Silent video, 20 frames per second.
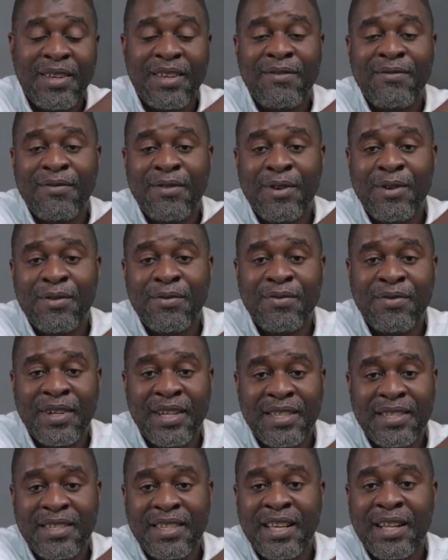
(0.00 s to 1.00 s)

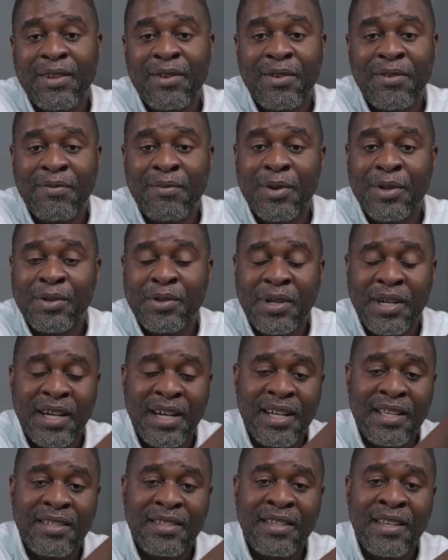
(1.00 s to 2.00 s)
involve sale of motor
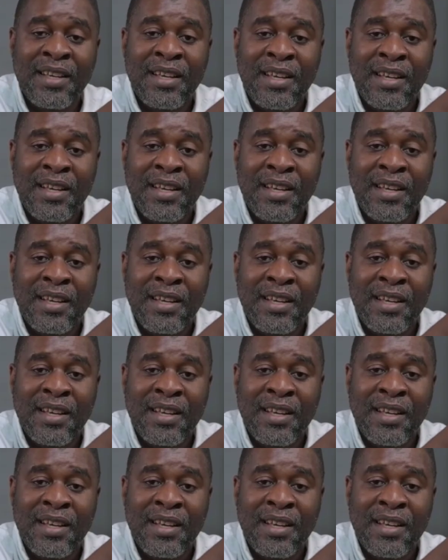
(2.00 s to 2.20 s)
cars,